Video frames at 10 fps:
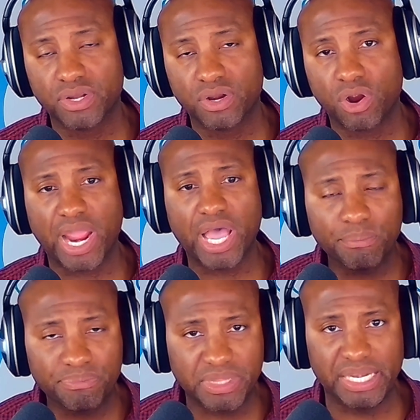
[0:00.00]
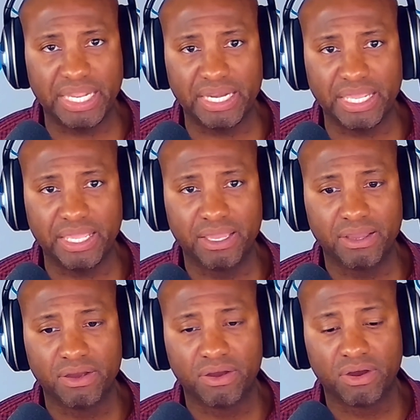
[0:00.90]
or help the needy,
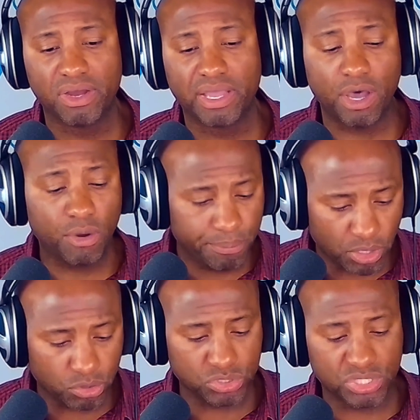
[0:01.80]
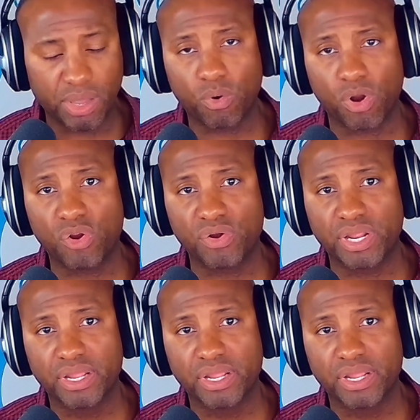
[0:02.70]
help those that were hurting.